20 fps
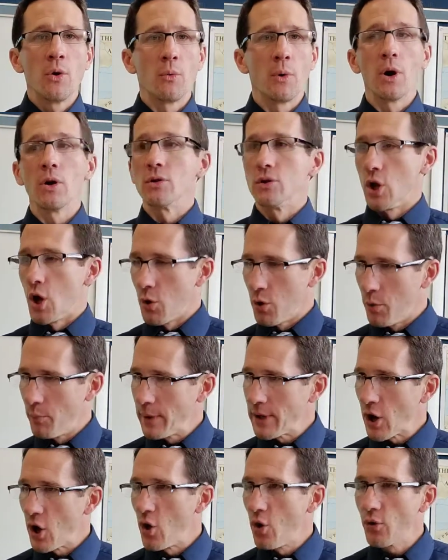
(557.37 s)
Well, lo and
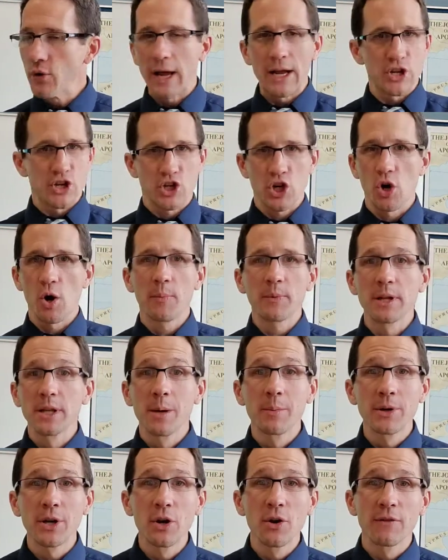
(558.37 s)
behold, I show up to
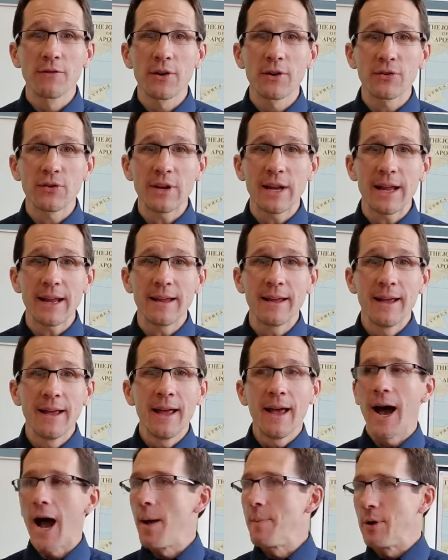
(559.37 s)
Liberty University.
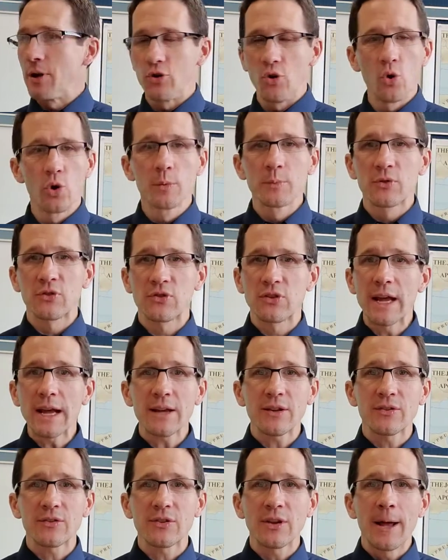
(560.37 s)
I'm in dorm
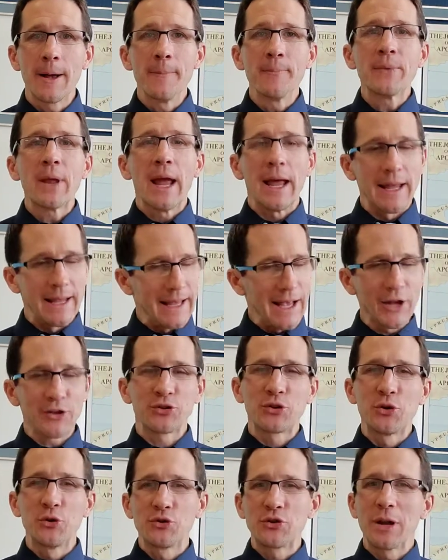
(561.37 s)
6.
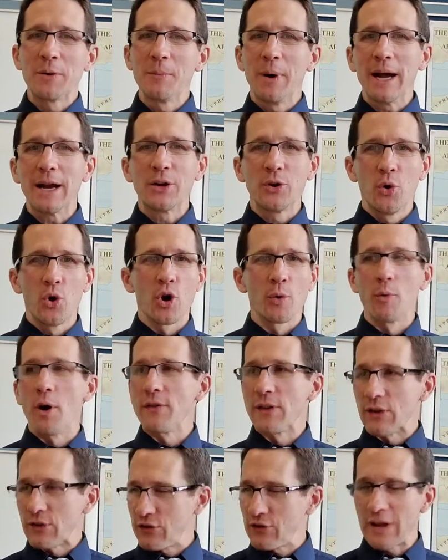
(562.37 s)
Guess who's in my dorm
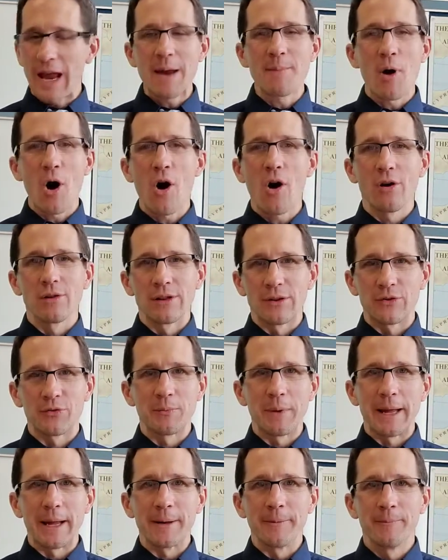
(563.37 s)
on the same hall as
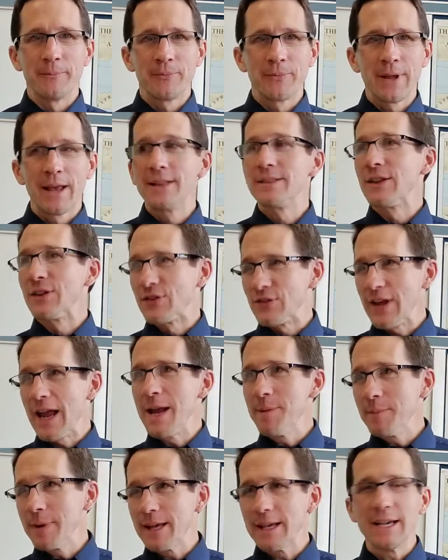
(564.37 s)
me? The
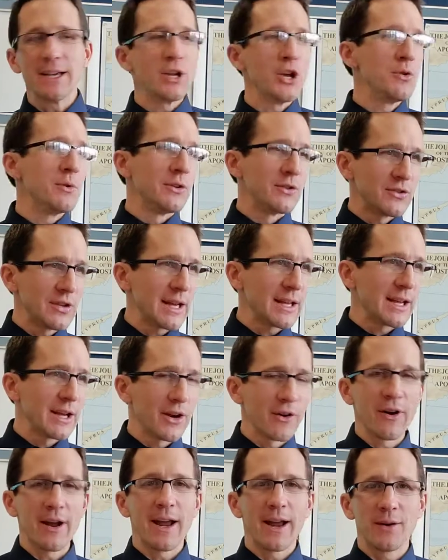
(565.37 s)
same kid who in
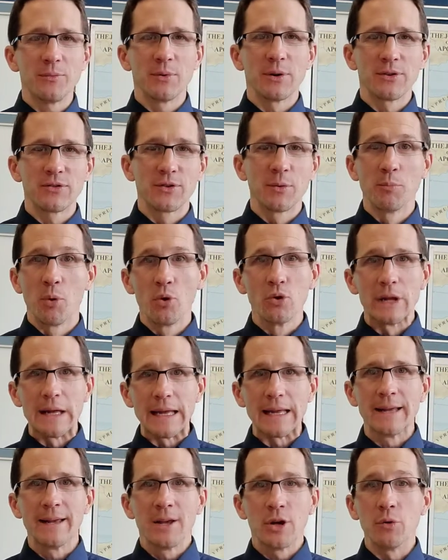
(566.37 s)
second grade was the
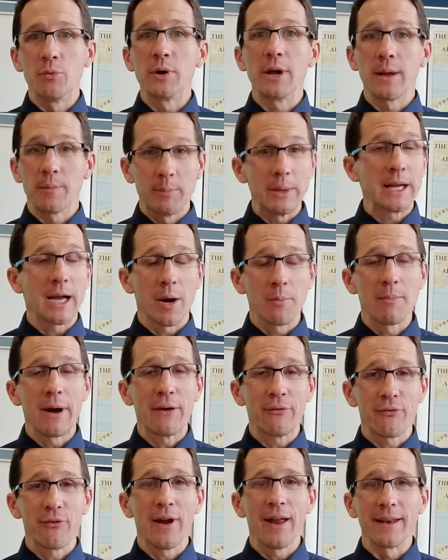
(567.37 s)
bully, who would become
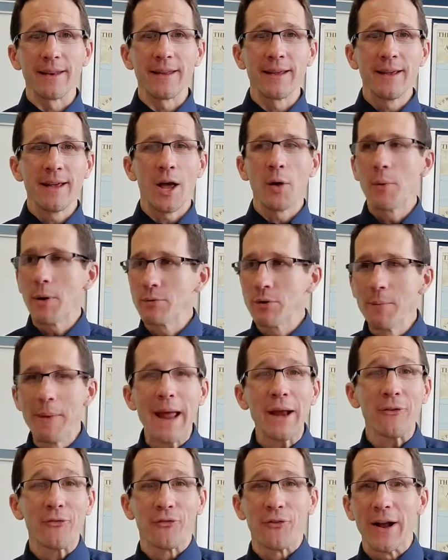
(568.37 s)
my friend. And we
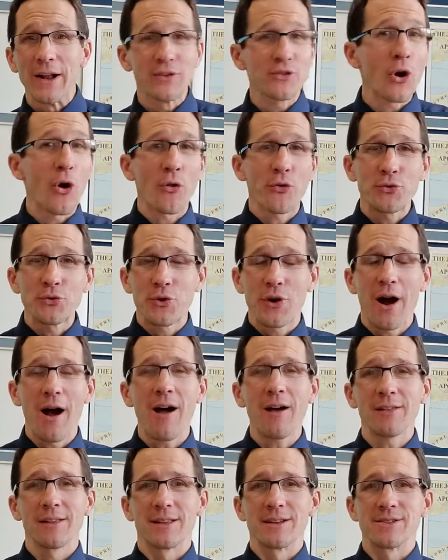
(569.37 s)
remained friends all through
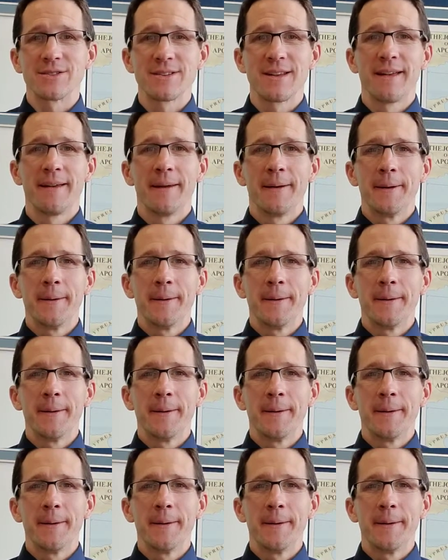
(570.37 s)
college.